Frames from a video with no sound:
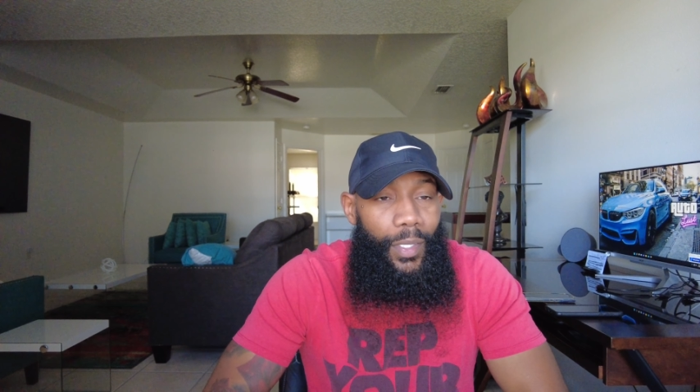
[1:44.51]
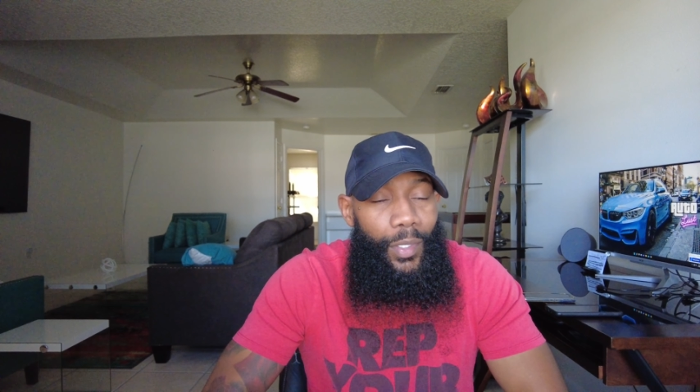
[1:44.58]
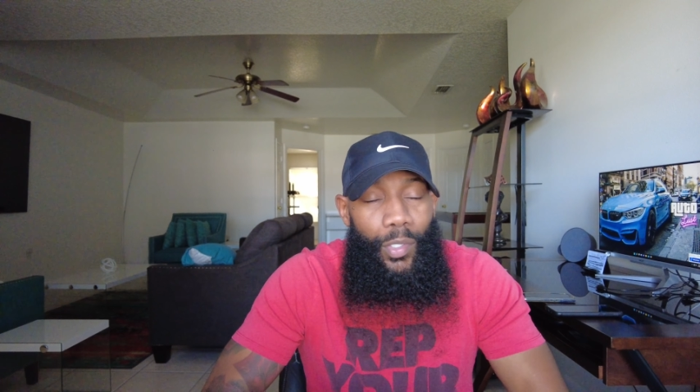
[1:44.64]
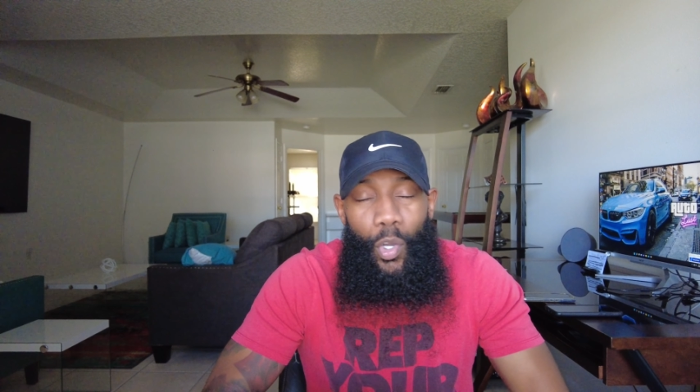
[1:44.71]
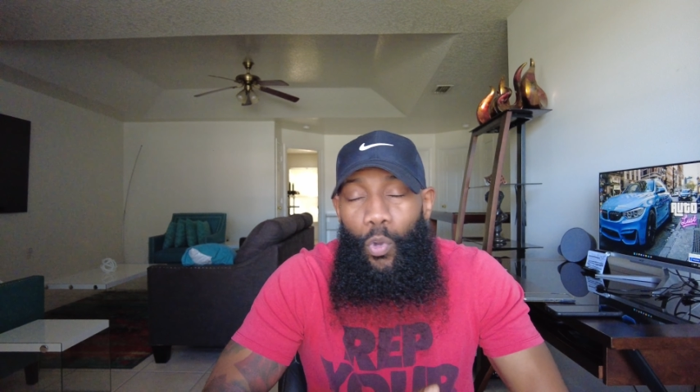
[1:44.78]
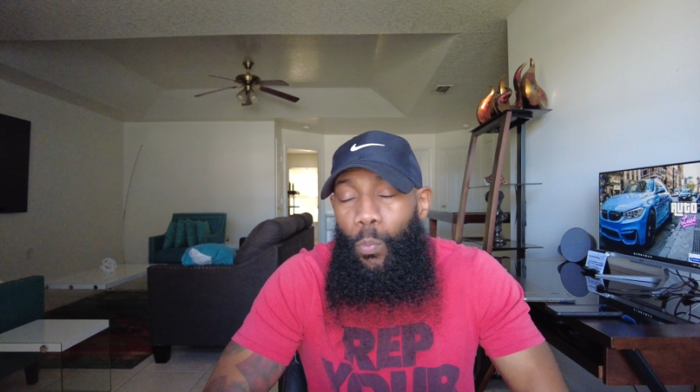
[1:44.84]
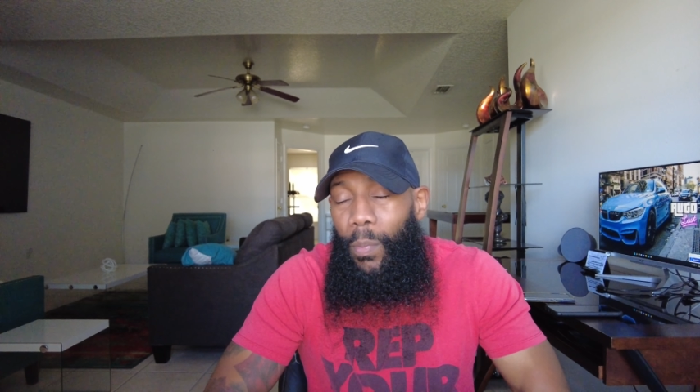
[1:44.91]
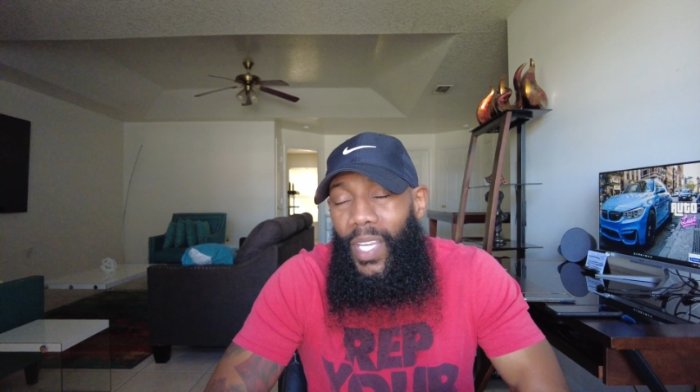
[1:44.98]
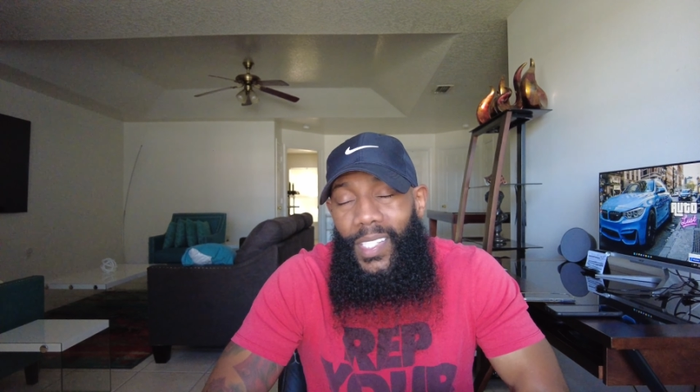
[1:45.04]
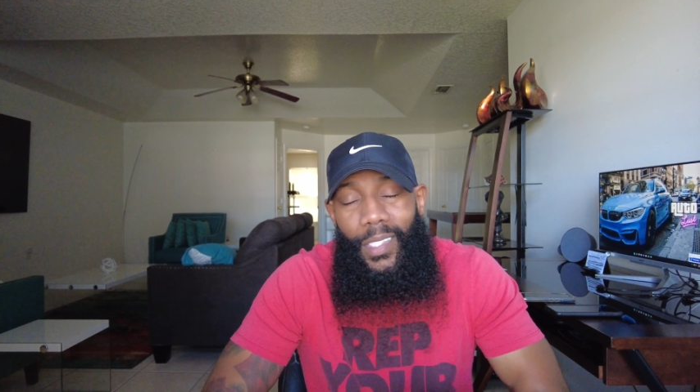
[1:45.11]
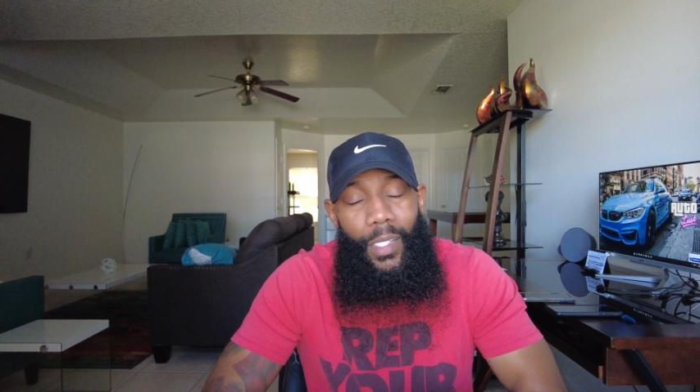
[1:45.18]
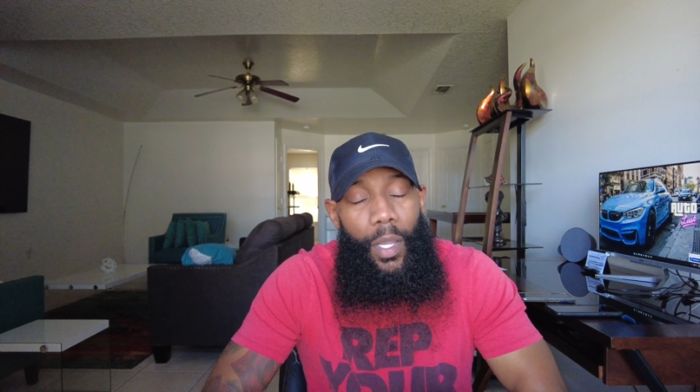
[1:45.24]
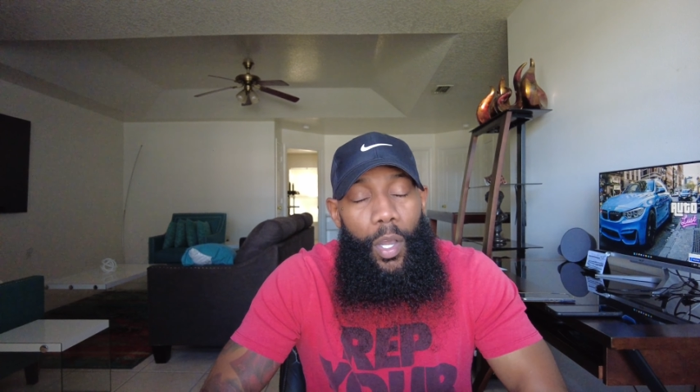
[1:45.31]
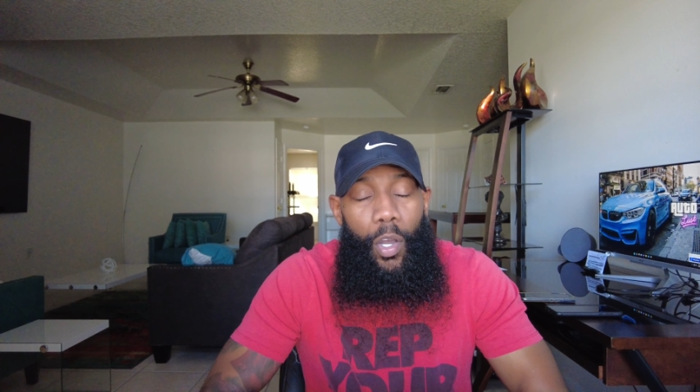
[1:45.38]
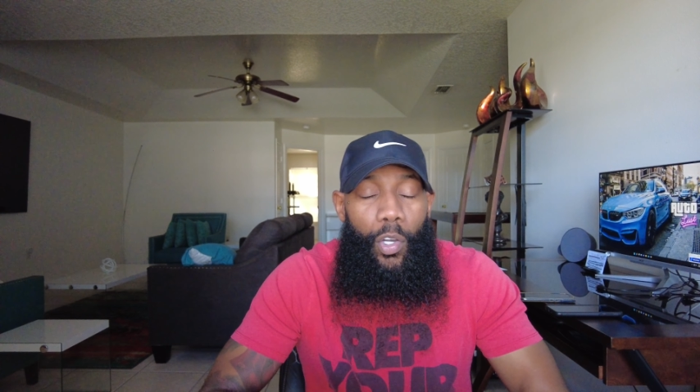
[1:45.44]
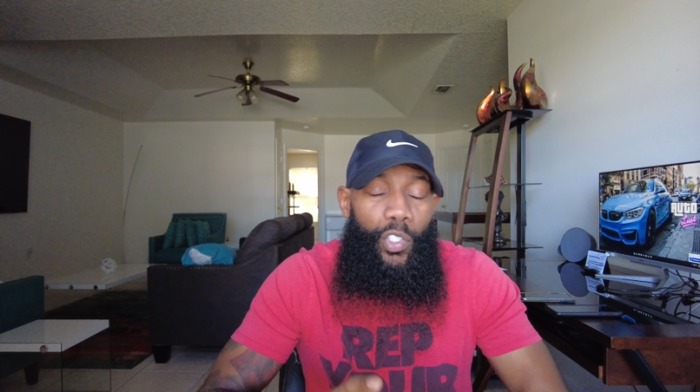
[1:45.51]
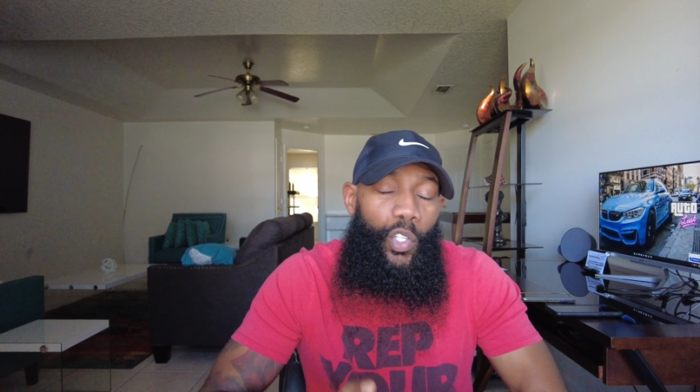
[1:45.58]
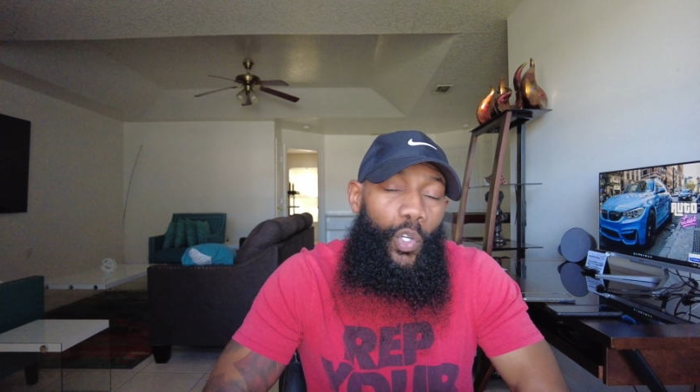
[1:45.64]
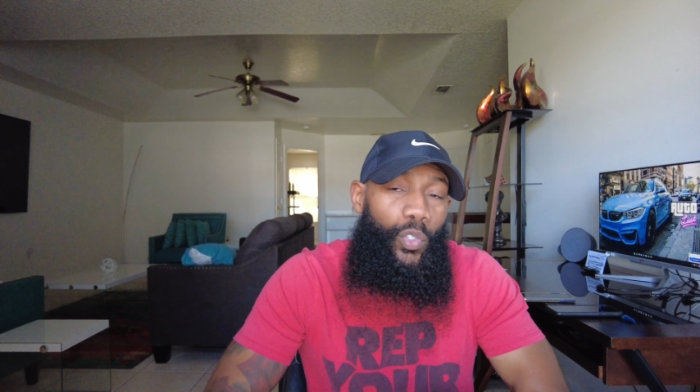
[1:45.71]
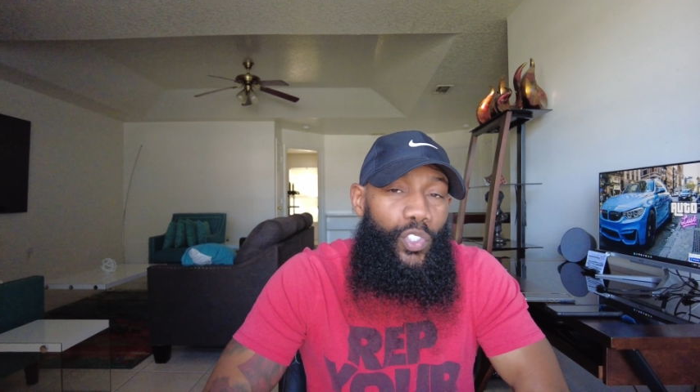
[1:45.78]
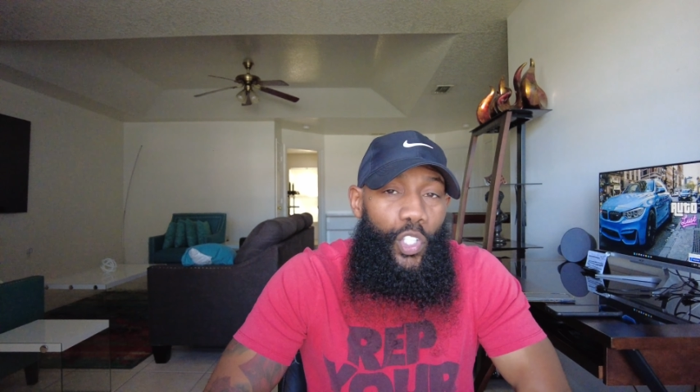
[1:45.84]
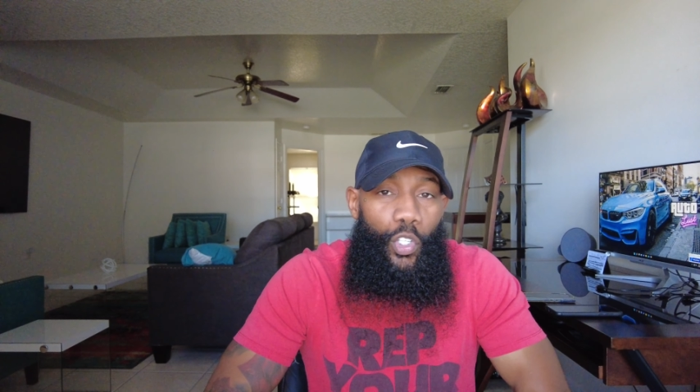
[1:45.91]
no methanol,
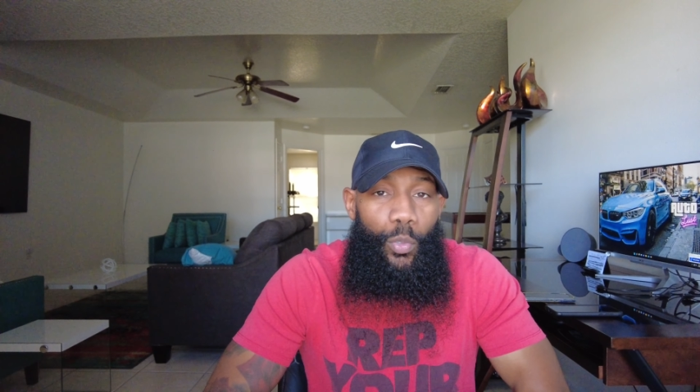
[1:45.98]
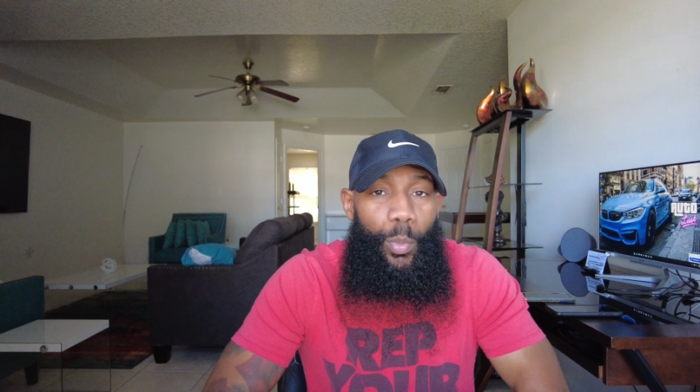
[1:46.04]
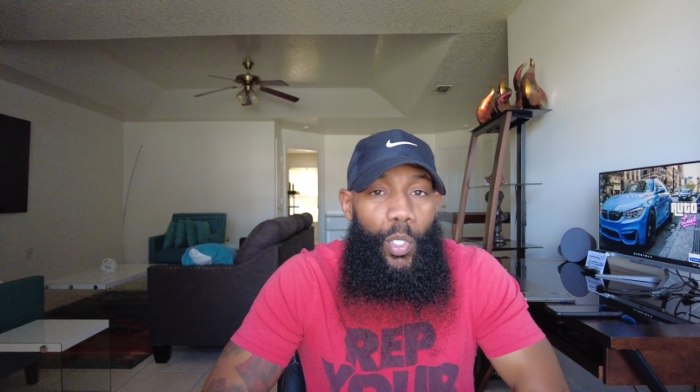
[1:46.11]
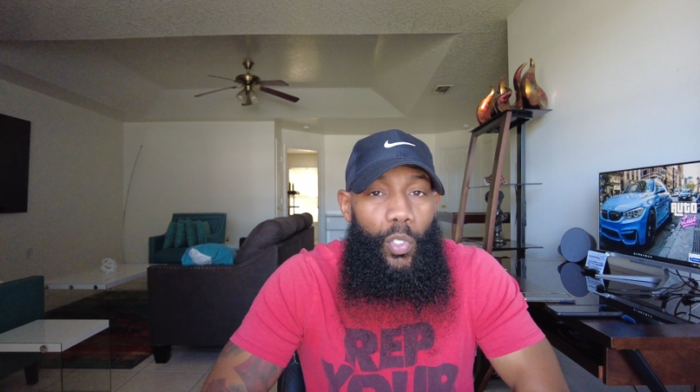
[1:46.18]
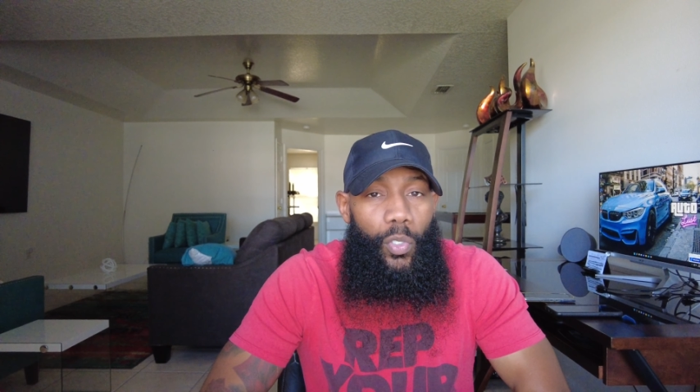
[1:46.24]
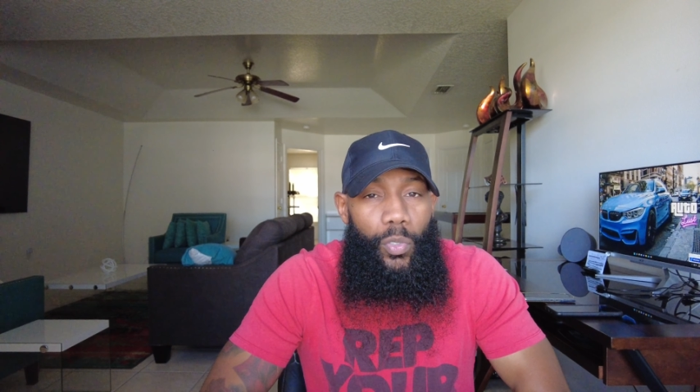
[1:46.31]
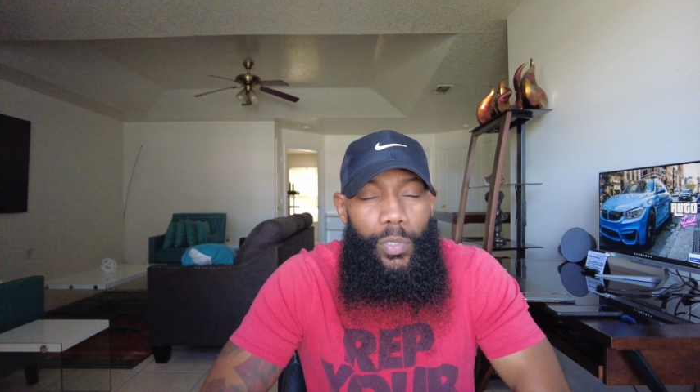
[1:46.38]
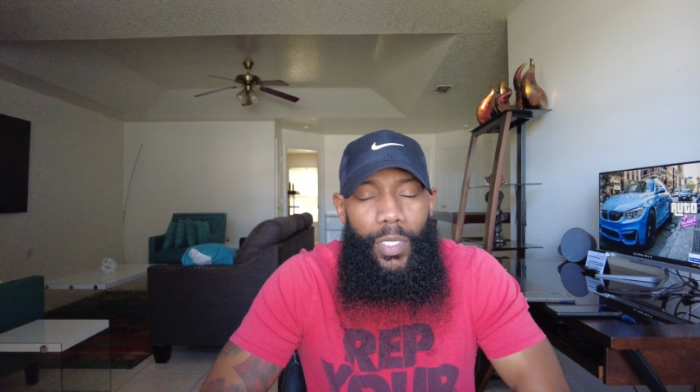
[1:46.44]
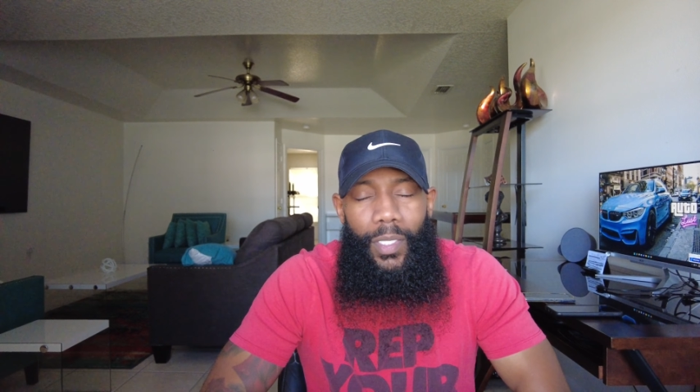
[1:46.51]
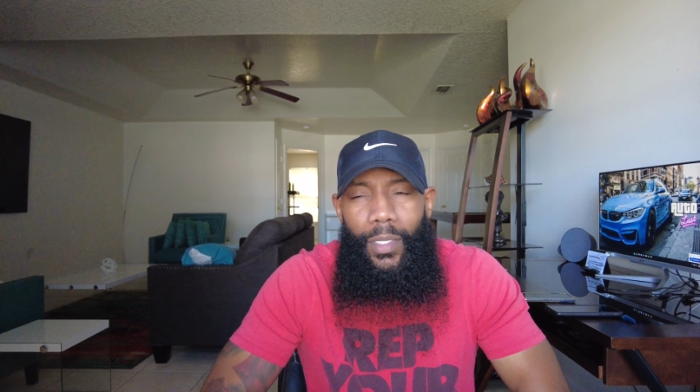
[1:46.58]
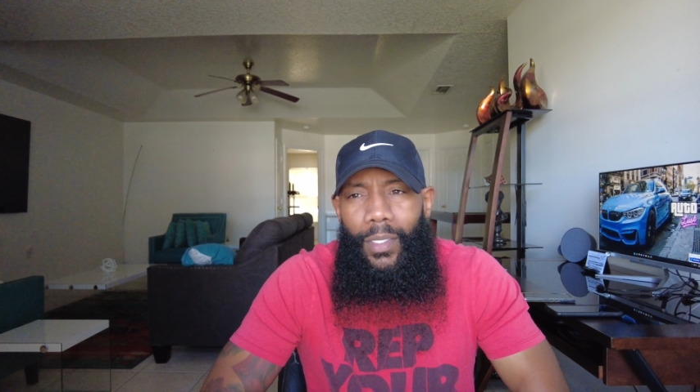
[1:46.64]
no turbos,